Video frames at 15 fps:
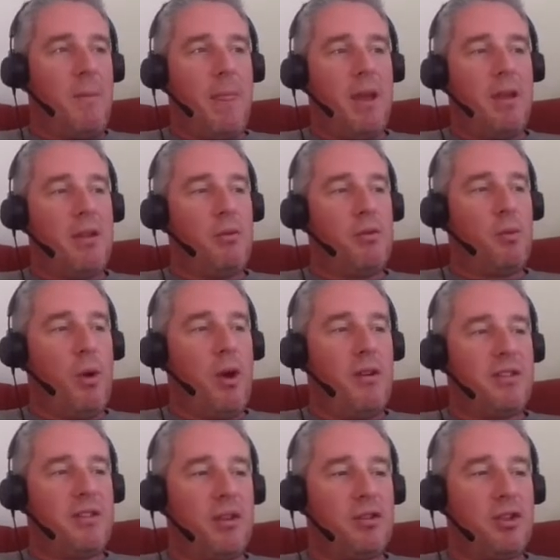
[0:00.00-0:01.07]
It's worth
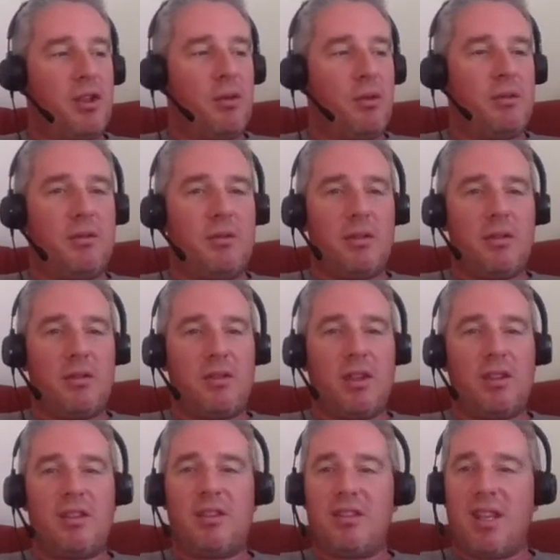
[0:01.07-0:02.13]
touching on
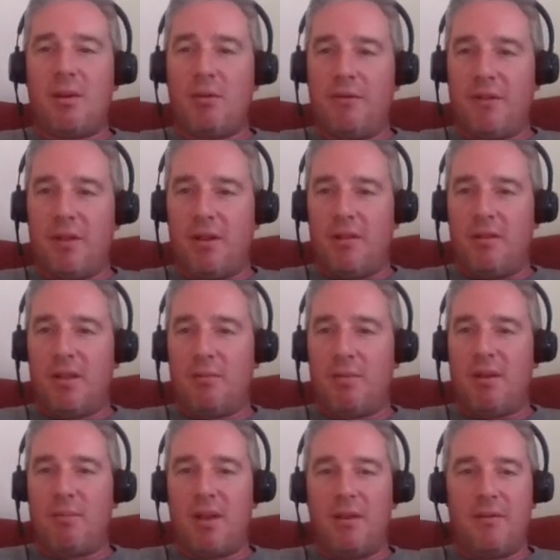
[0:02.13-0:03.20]
just some of the
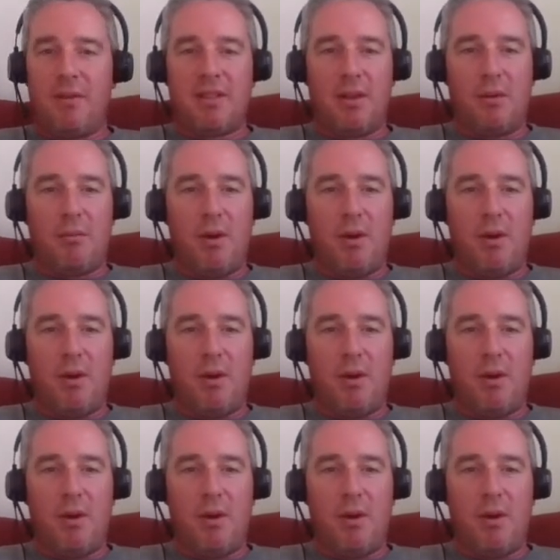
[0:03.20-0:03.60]
main benefits. Now,